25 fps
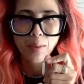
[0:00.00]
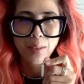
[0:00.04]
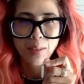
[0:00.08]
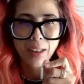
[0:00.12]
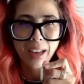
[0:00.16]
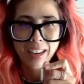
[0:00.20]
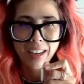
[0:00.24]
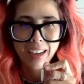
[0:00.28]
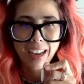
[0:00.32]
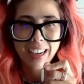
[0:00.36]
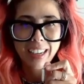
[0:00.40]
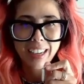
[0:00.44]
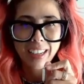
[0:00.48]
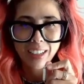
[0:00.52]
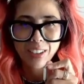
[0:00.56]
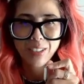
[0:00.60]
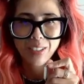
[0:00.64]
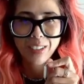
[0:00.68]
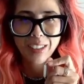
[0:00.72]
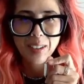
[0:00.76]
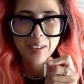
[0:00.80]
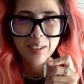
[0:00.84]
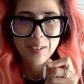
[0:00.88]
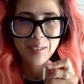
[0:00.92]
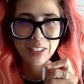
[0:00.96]
that. I
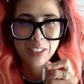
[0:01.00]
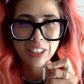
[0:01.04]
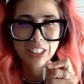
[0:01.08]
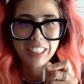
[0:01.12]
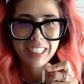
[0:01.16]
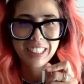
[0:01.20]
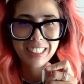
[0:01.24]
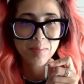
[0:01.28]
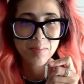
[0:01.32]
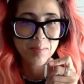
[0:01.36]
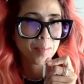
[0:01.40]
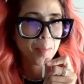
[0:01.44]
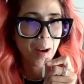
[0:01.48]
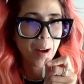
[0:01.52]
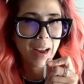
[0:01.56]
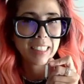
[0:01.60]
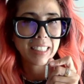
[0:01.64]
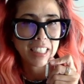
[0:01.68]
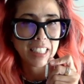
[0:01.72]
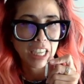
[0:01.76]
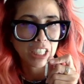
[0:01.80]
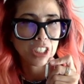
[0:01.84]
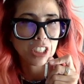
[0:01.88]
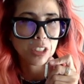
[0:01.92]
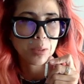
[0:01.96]
literally just my
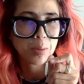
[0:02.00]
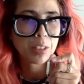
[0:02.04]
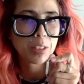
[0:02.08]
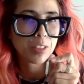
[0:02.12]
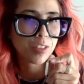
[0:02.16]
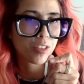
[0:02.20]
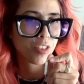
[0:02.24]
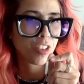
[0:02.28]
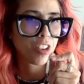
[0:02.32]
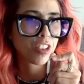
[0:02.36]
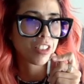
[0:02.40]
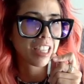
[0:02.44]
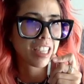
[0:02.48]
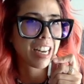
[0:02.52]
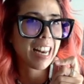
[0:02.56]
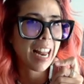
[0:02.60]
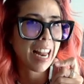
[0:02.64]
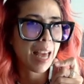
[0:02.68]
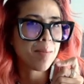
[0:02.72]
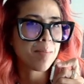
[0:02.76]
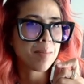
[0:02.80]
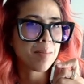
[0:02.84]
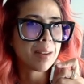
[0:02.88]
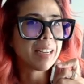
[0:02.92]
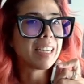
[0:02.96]
intention was for to
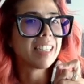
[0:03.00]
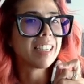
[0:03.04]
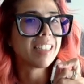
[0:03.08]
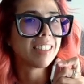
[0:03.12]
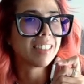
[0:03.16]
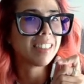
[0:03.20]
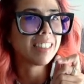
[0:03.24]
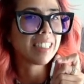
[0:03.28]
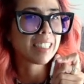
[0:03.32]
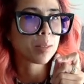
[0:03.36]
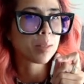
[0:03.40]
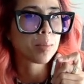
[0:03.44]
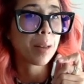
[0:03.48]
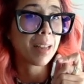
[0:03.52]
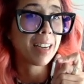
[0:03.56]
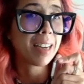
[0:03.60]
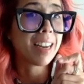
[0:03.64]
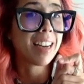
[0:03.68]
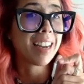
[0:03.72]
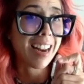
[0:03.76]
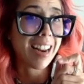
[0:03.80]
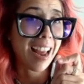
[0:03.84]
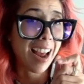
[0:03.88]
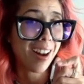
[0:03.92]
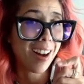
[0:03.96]
let me explain it
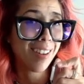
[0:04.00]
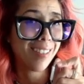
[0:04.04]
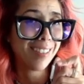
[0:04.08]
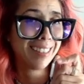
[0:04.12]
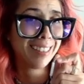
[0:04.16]
now.